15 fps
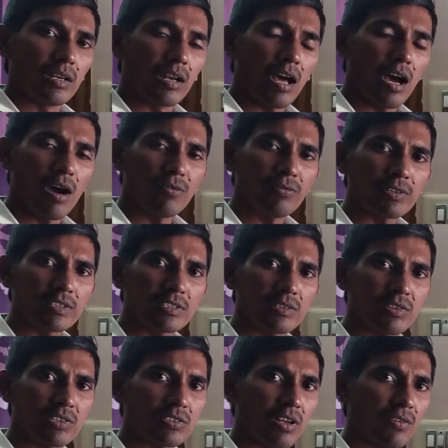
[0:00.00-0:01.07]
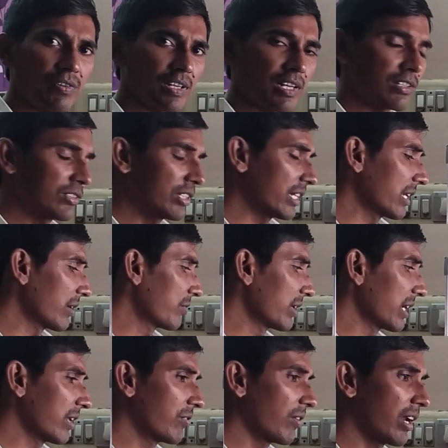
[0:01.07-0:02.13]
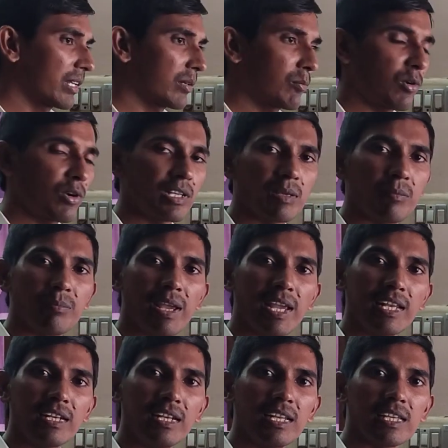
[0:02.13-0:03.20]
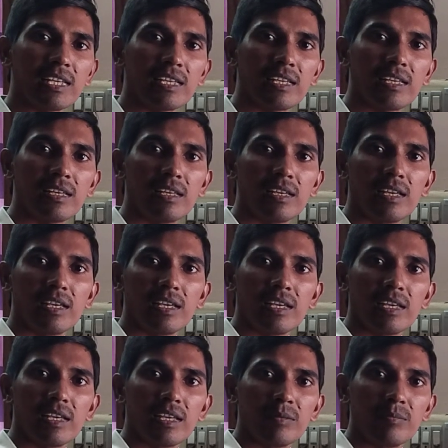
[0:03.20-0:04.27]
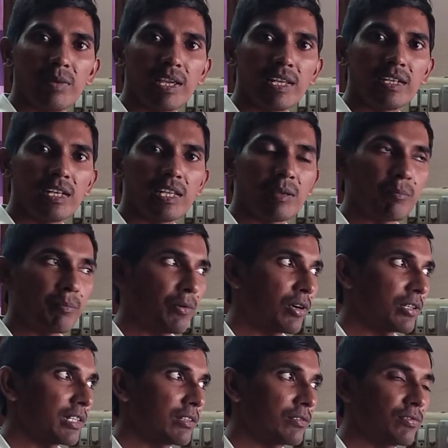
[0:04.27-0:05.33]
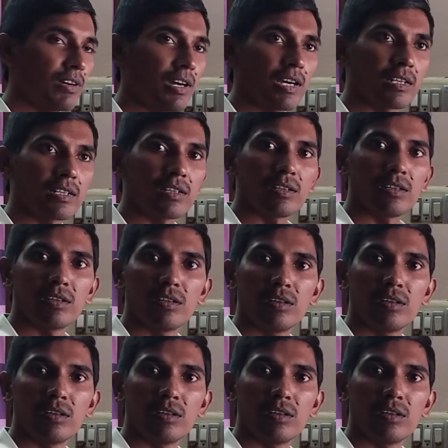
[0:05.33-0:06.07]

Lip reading: Law of conservation of energy in a freely falling body mainly important for